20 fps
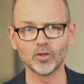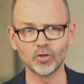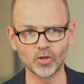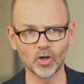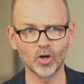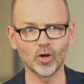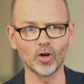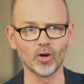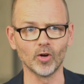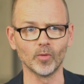
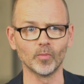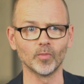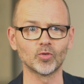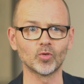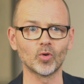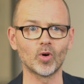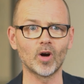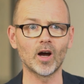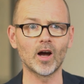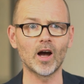term,
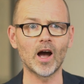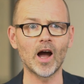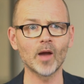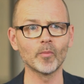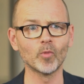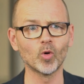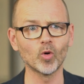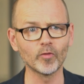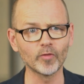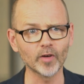so
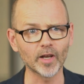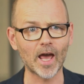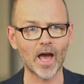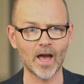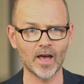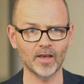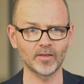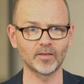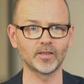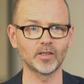I'm often
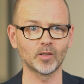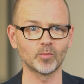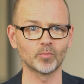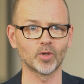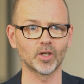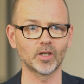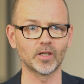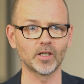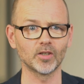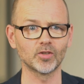asking
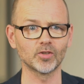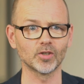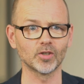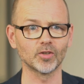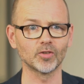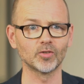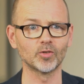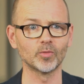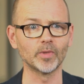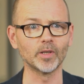
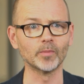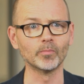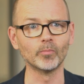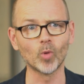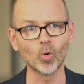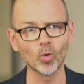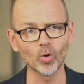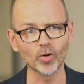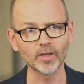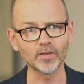practitioners to be
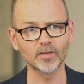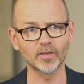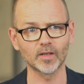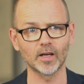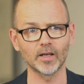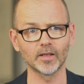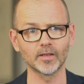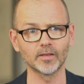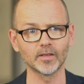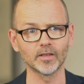more
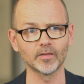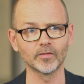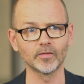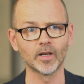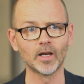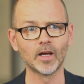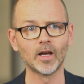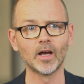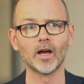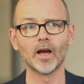incisive
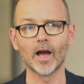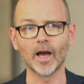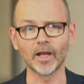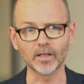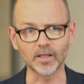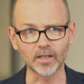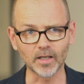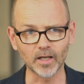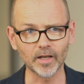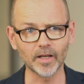
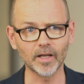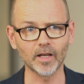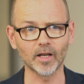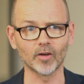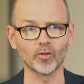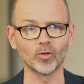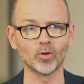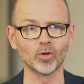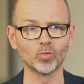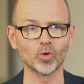and
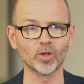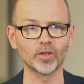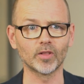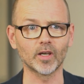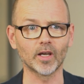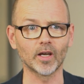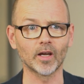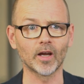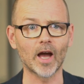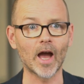clear on what
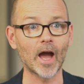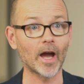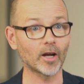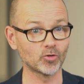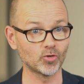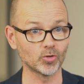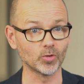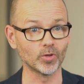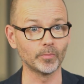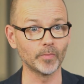they
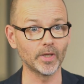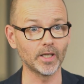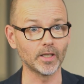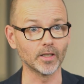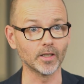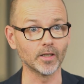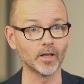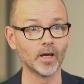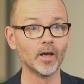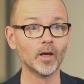actually
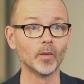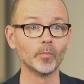mean,